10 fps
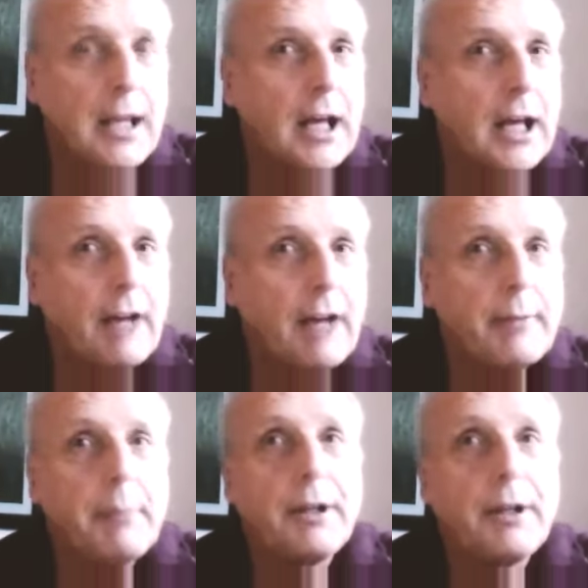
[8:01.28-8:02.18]
I
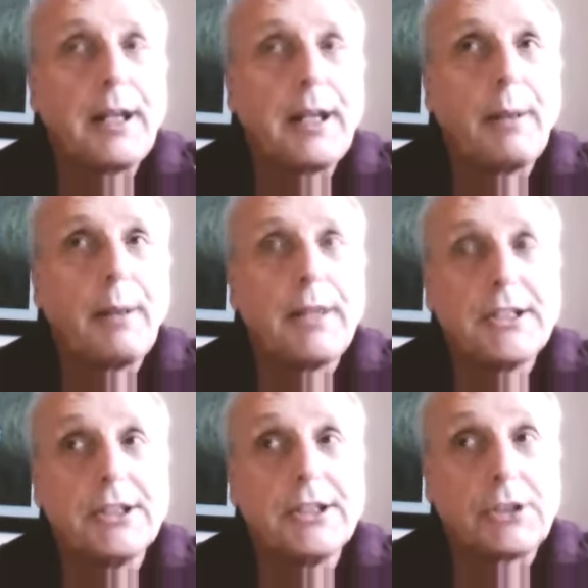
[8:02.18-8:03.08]
remember, this
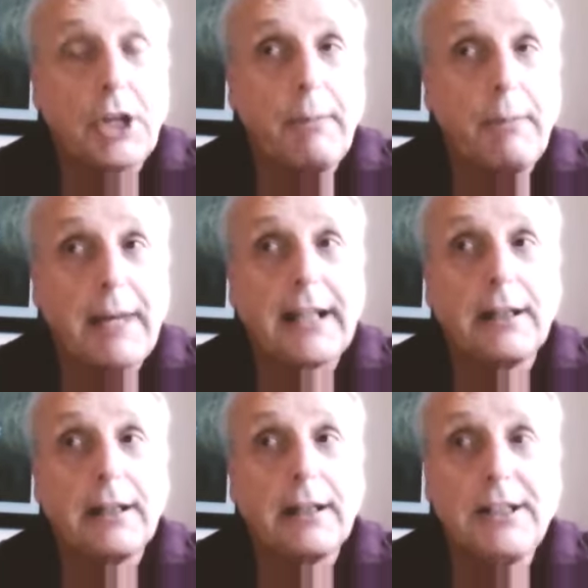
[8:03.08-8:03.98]
is going back
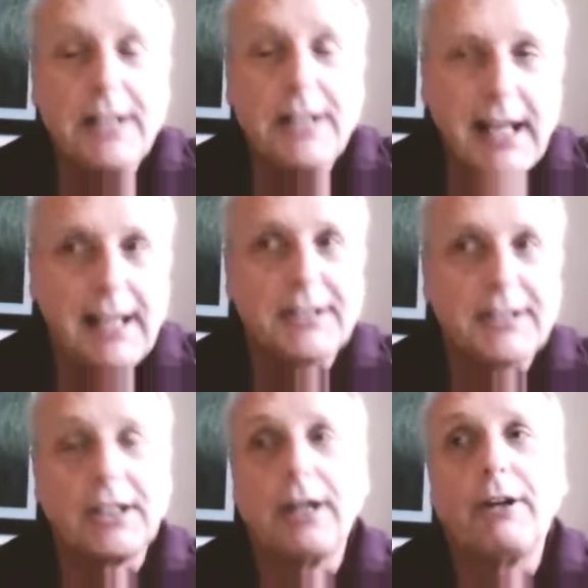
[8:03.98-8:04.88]
years
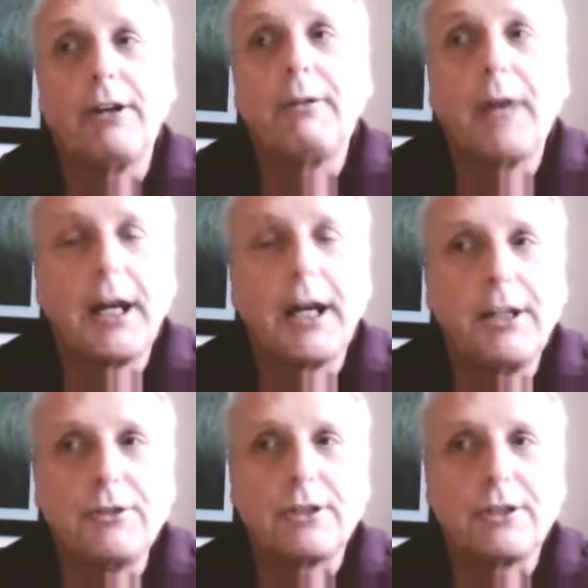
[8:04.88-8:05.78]
ago, I
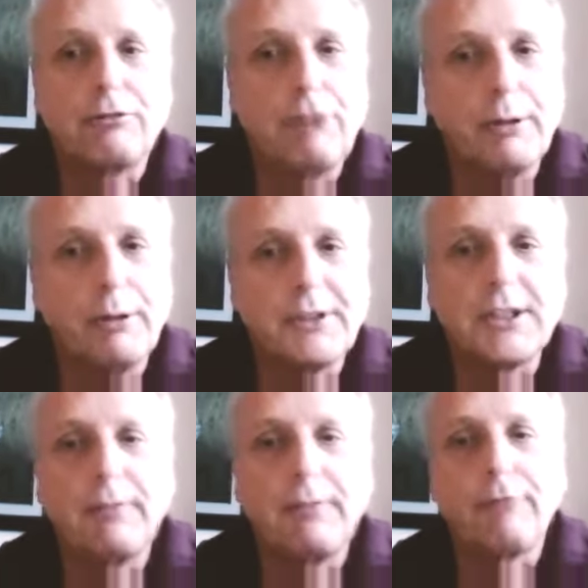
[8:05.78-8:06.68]
used to crew on a
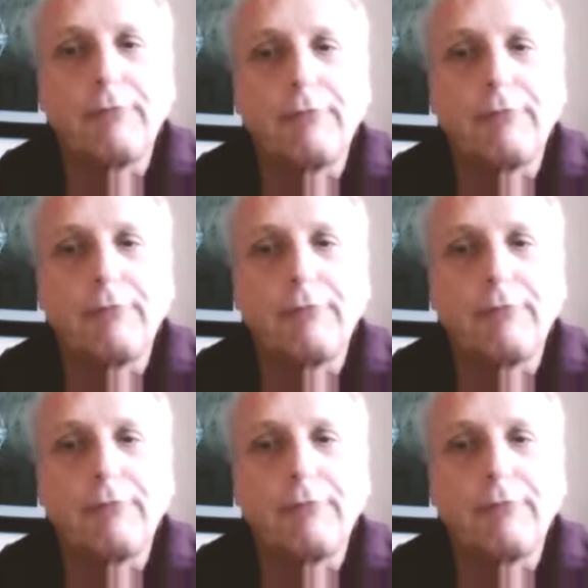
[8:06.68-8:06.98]
70-foot